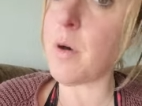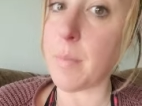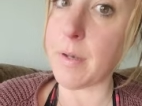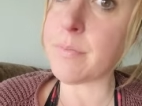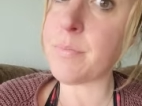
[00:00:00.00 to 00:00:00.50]

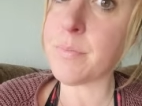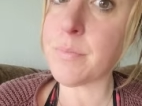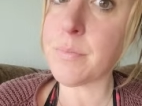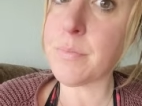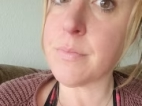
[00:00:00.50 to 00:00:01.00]
woman,
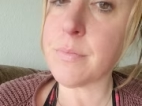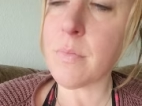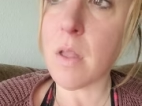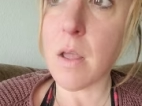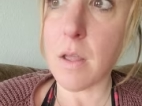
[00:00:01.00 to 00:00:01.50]

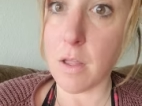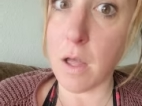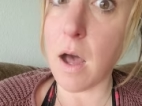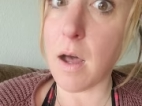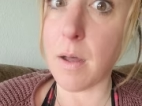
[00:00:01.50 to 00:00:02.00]

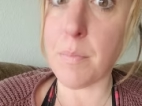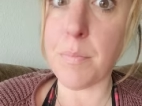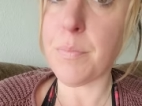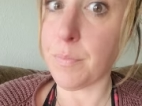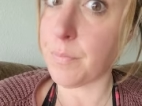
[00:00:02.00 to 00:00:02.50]
and